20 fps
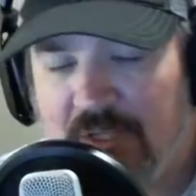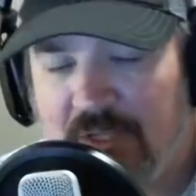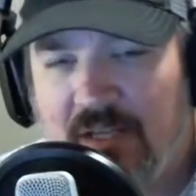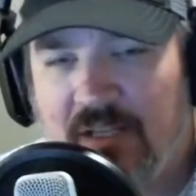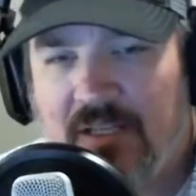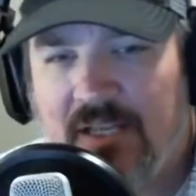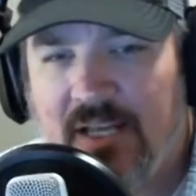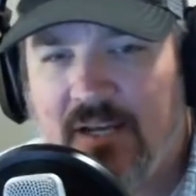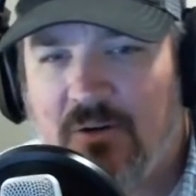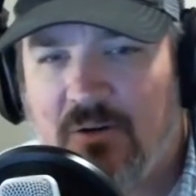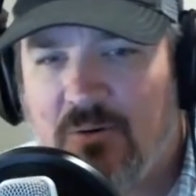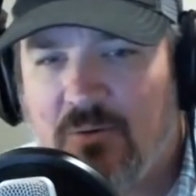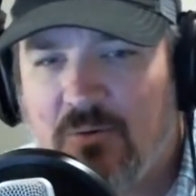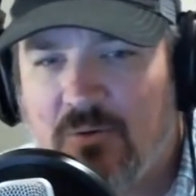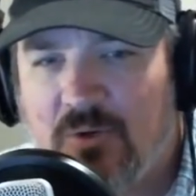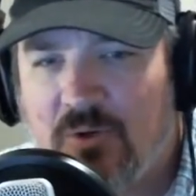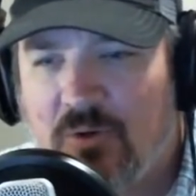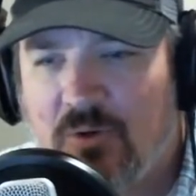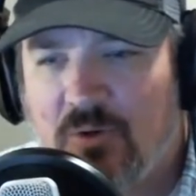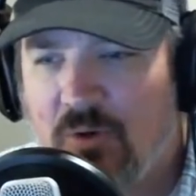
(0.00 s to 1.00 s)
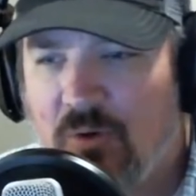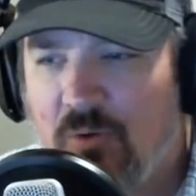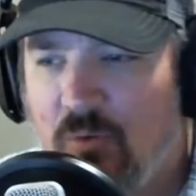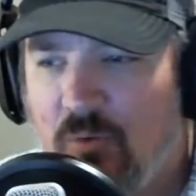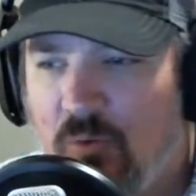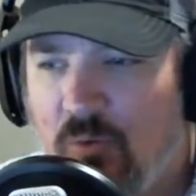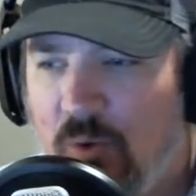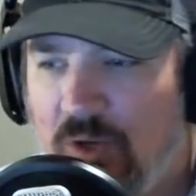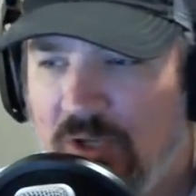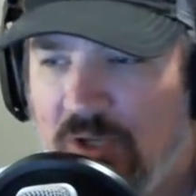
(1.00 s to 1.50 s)
Now,
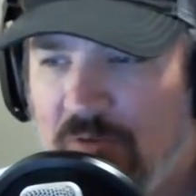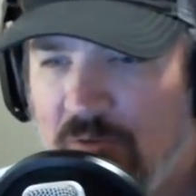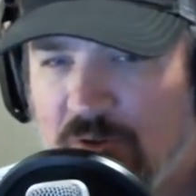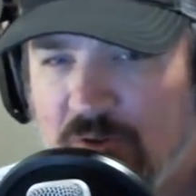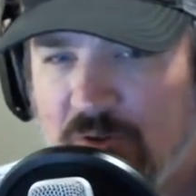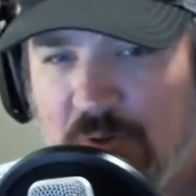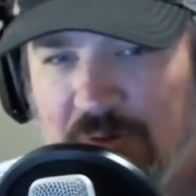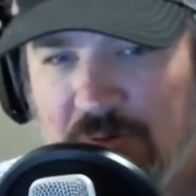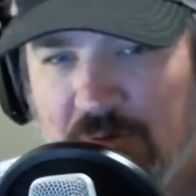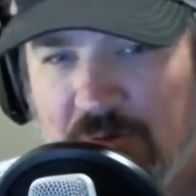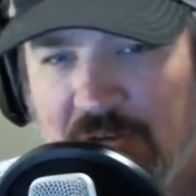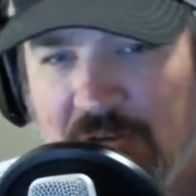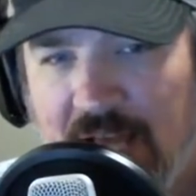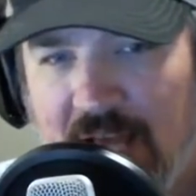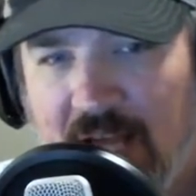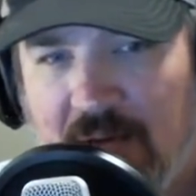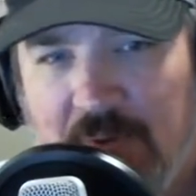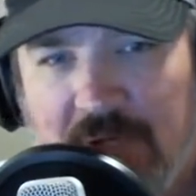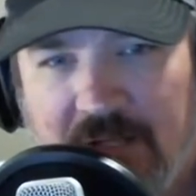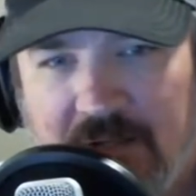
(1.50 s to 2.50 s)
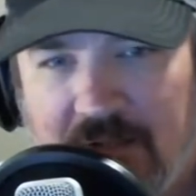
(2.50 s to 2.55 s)
when you first went through the academy,